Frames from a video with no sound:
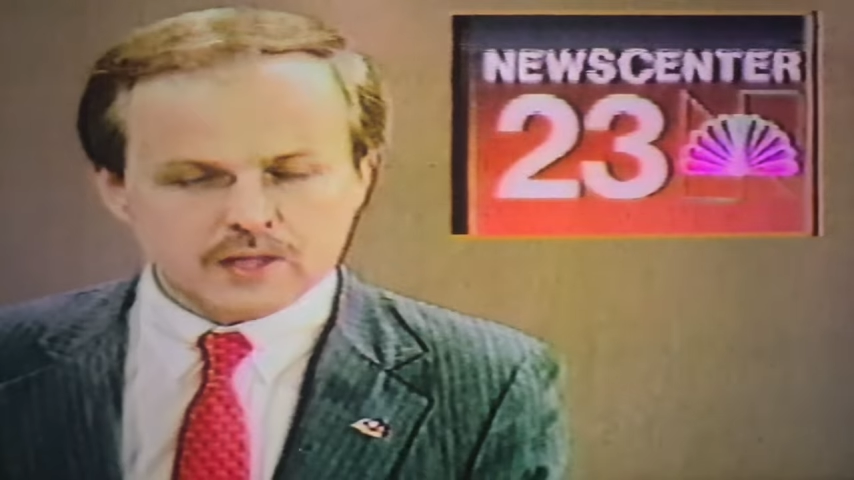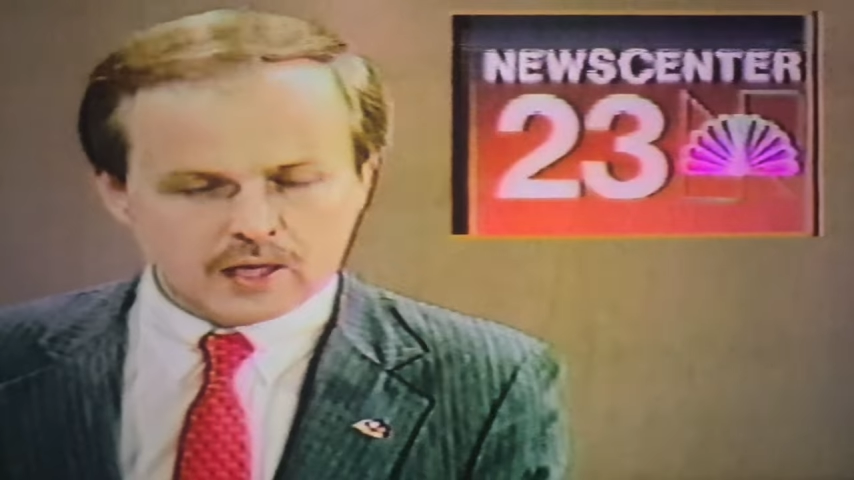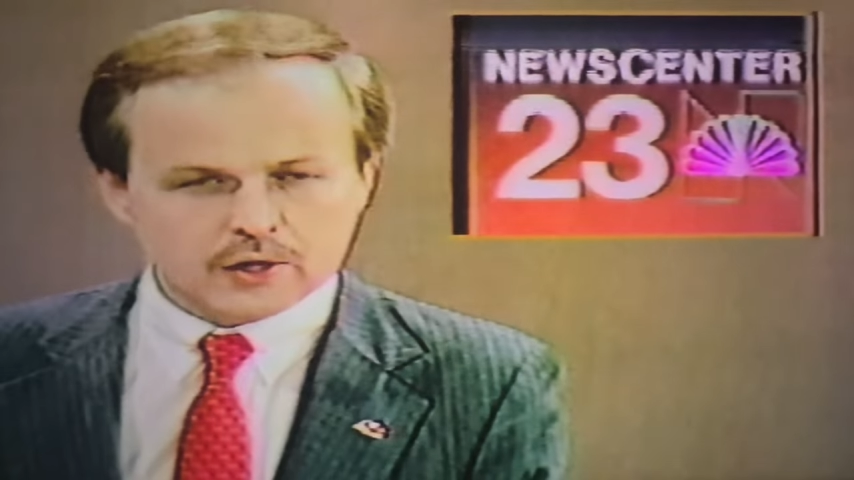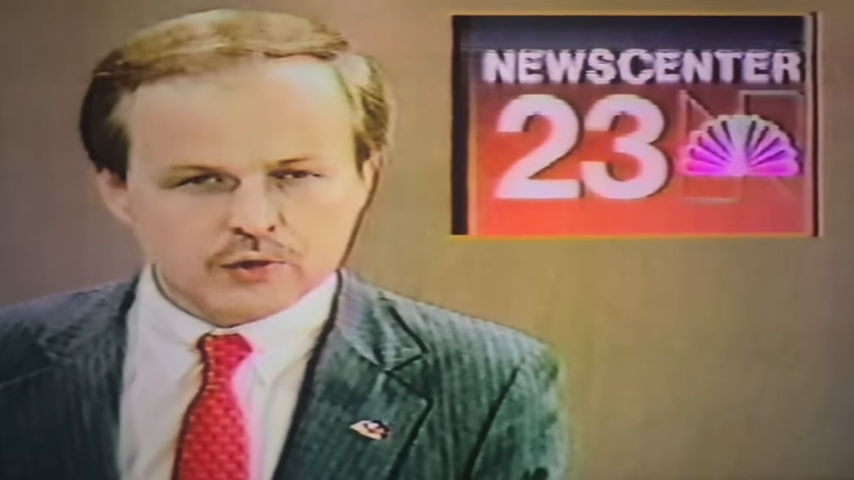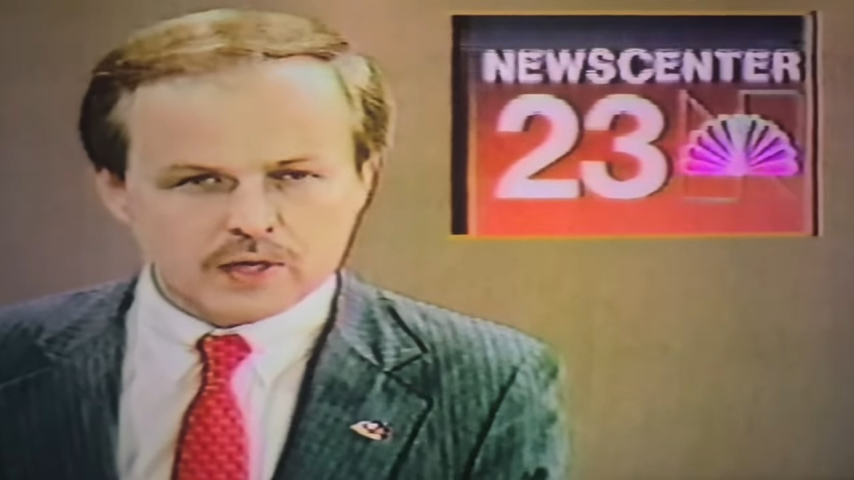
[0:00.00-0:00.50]

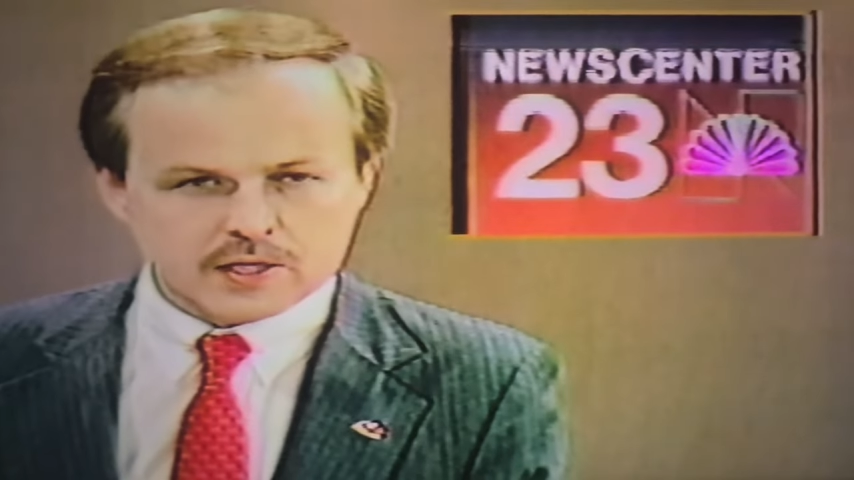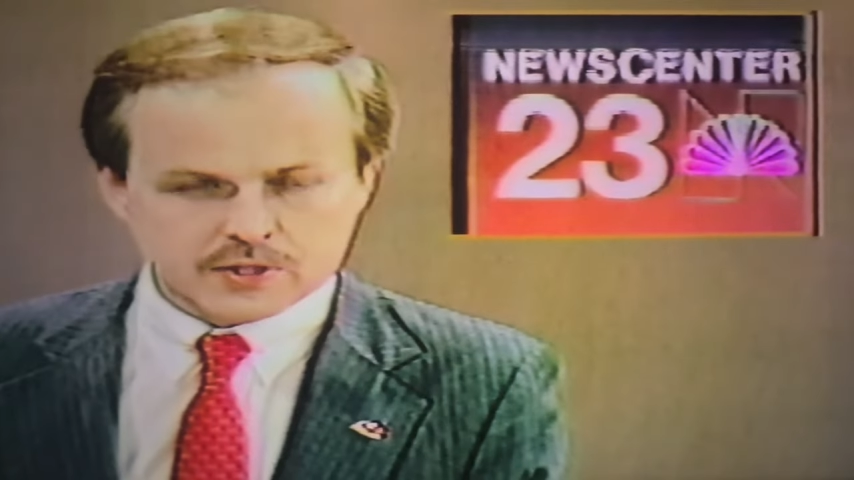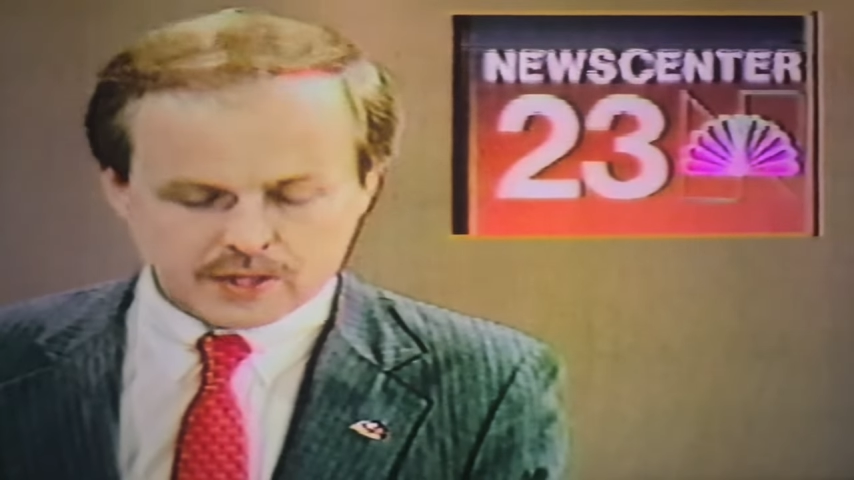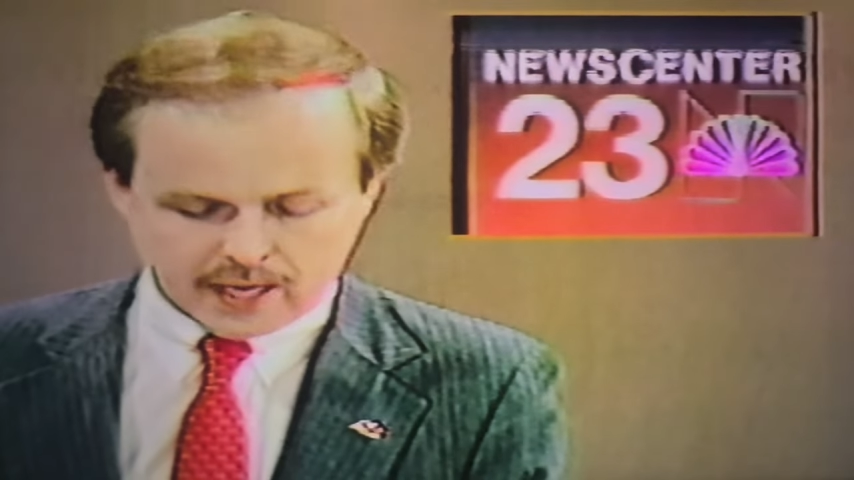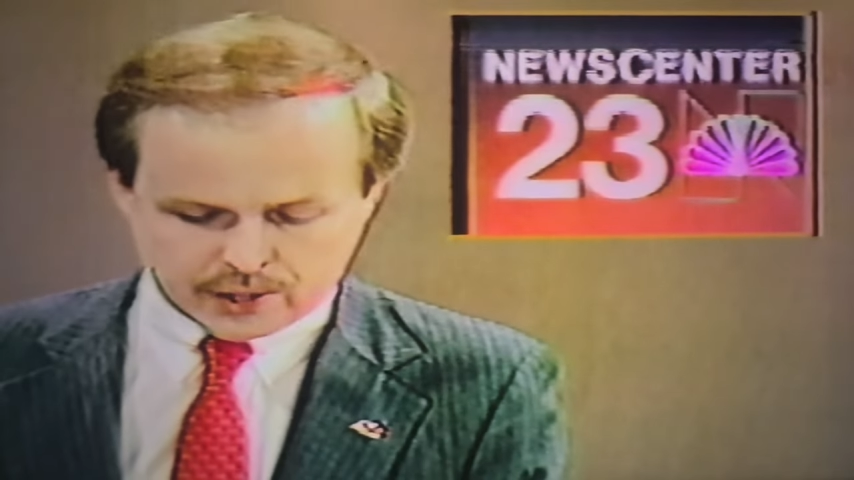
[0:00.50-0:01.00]
all across
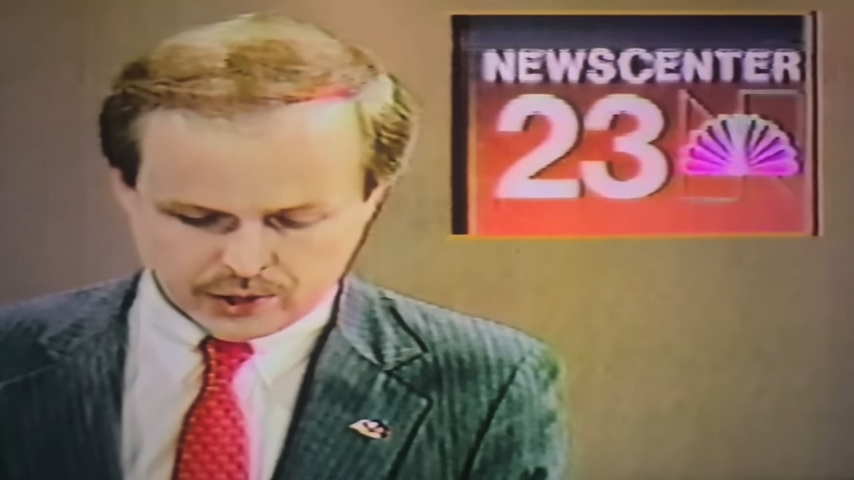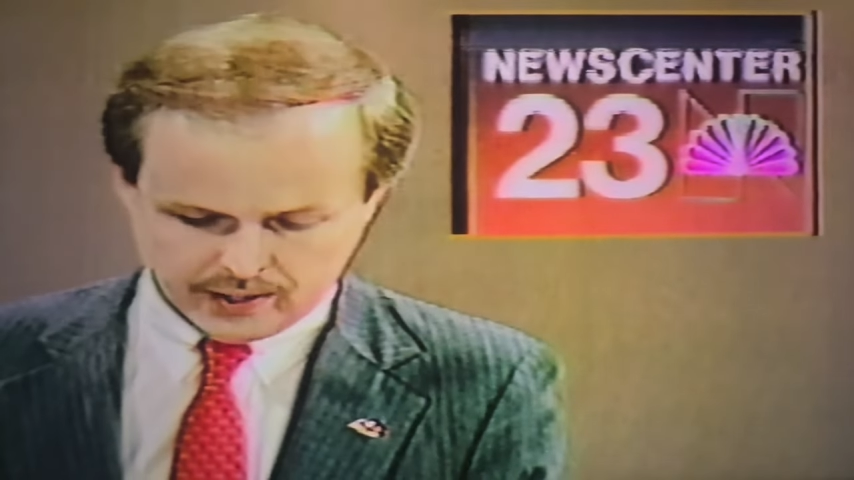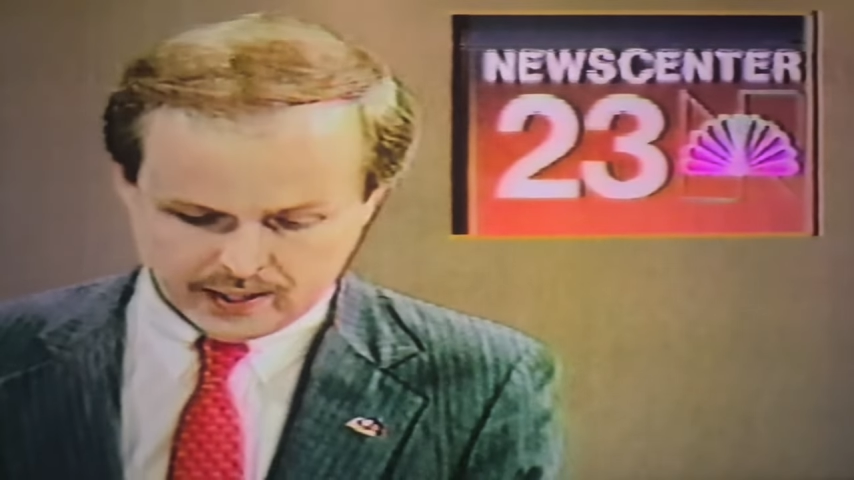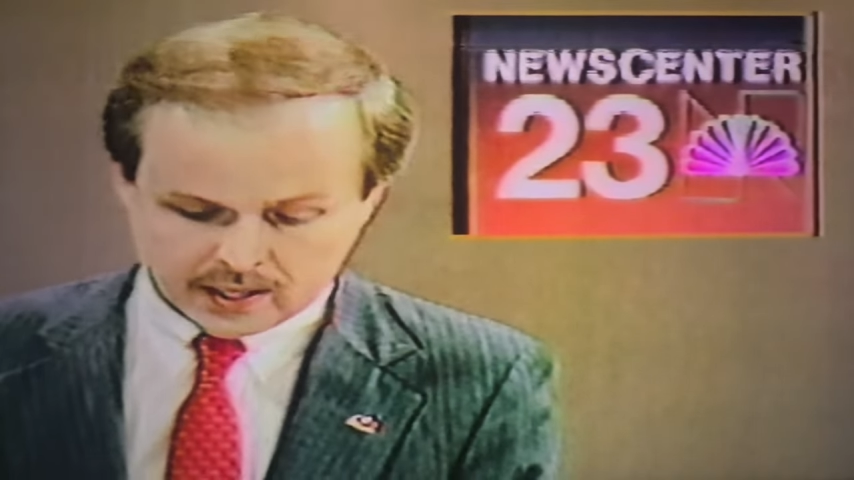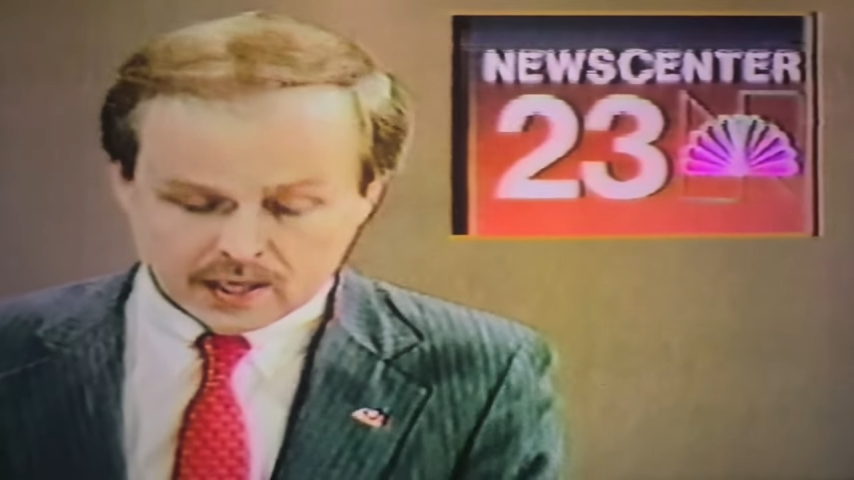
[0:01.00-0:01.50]
the nation.